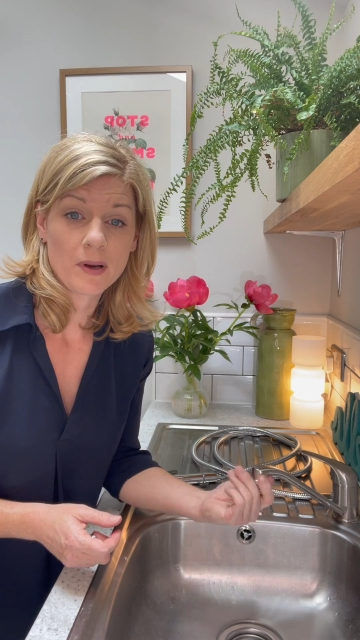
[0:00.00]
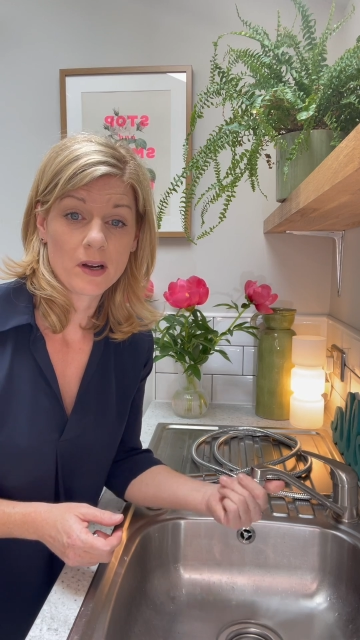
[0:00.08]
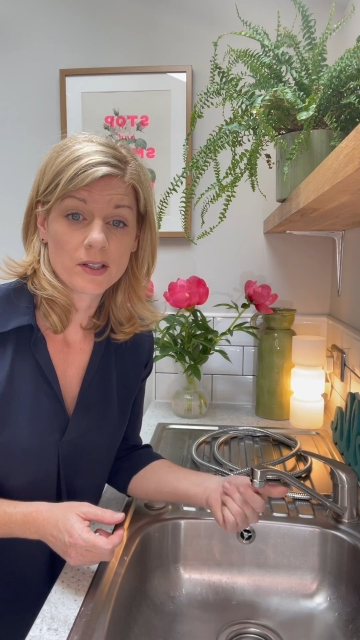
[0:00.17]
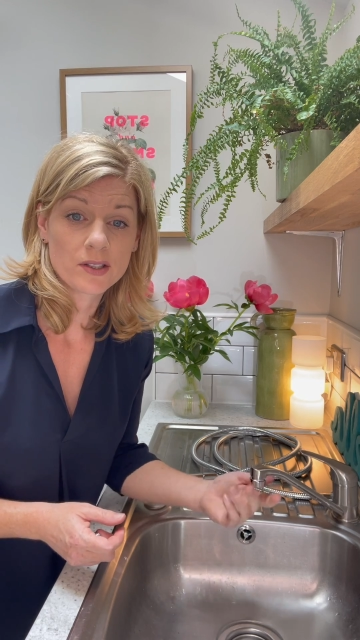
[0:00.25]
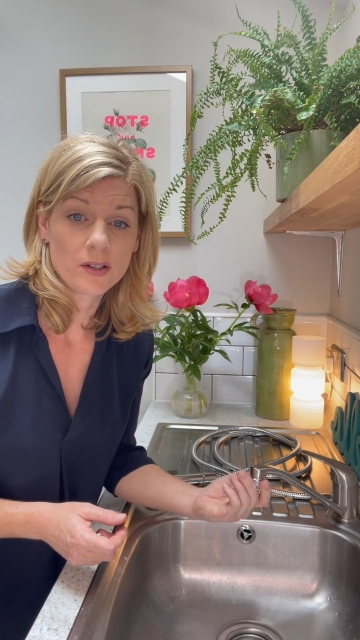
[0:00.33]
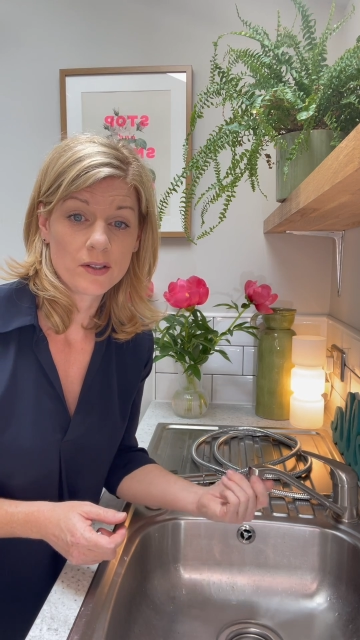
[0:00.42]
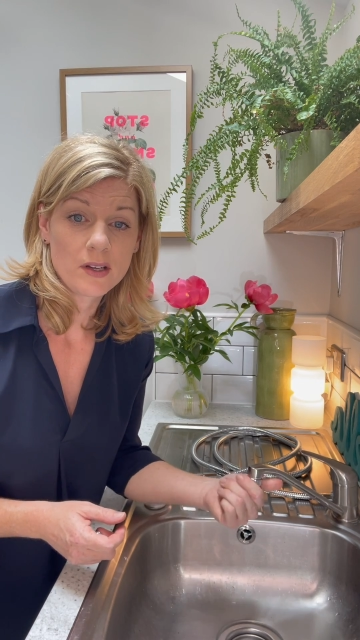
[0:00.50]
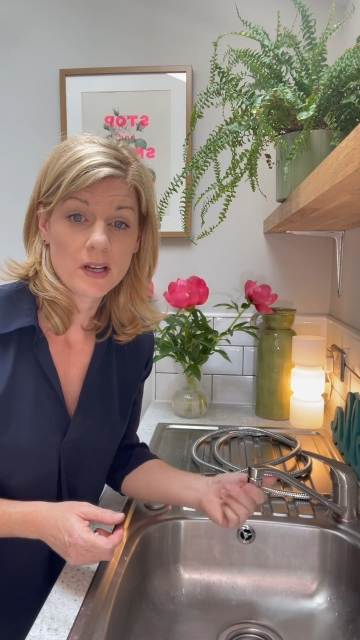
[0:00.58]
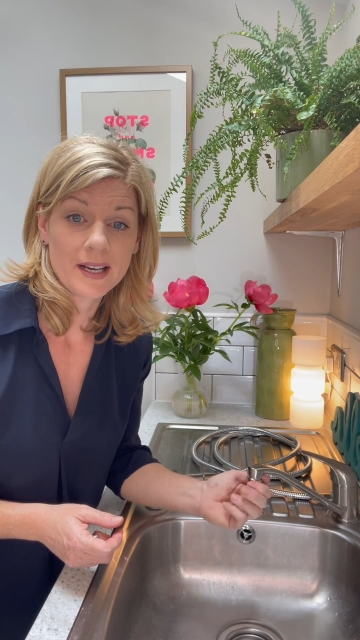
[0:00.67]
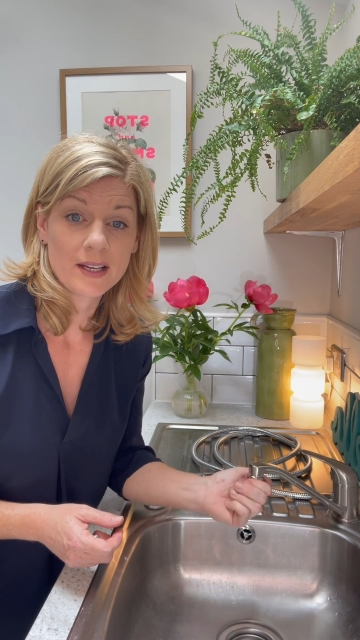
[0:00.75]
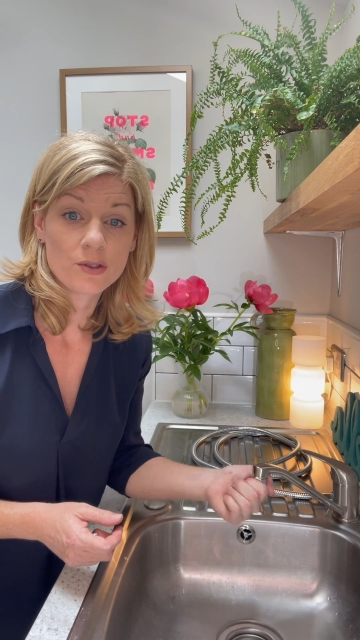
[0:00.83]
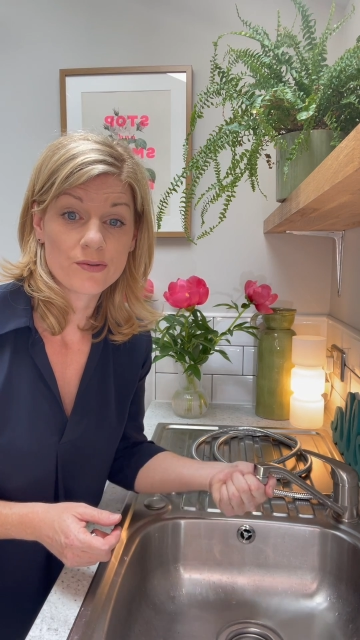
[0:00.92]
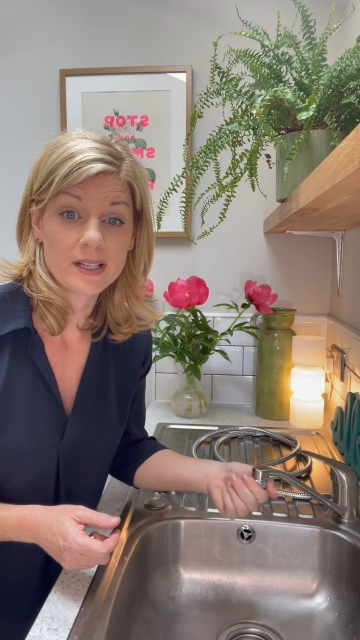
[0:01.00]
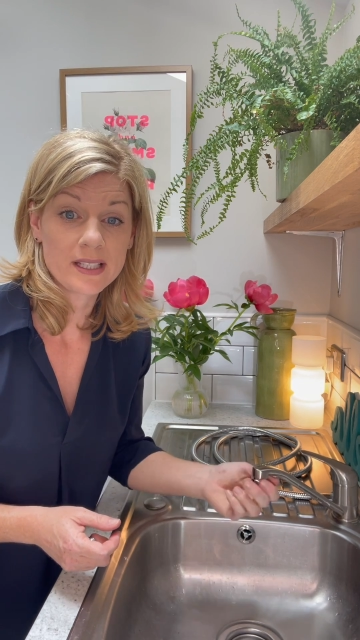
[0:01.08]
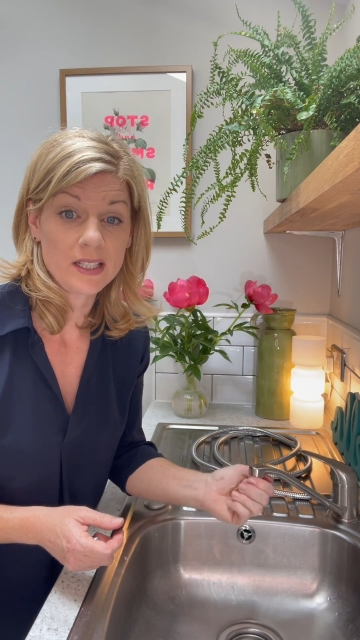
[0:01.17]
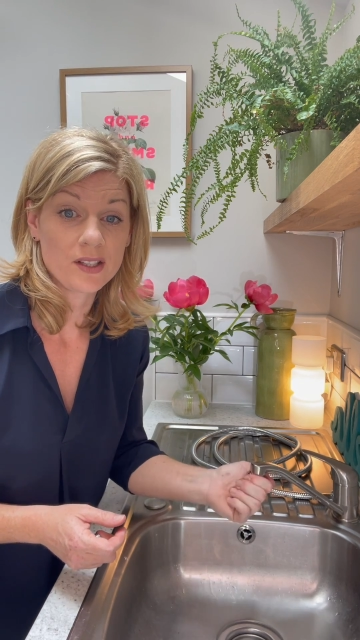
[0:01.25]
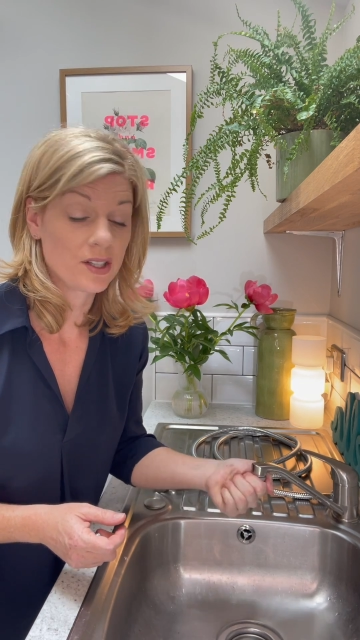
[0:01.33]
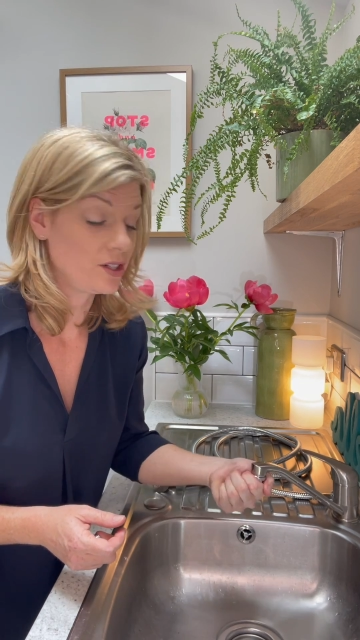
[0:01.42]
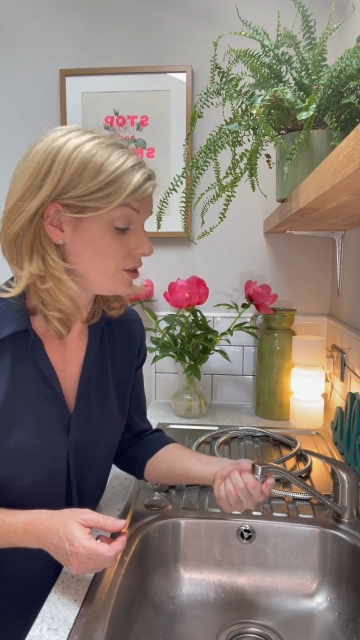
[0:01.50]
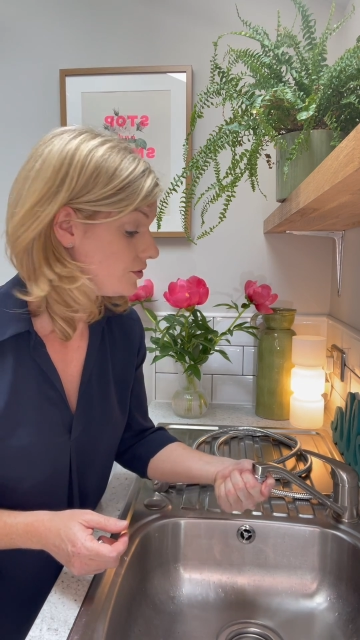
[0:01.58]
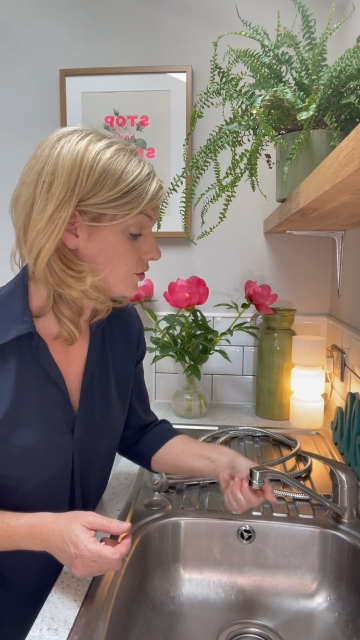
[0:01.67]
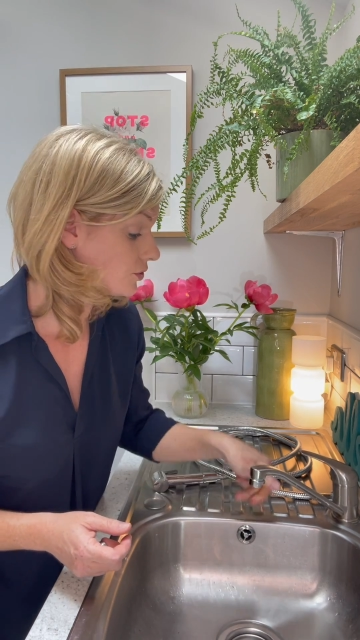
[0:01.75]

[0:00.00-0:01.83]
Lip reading: part on and now you're ready. You can use your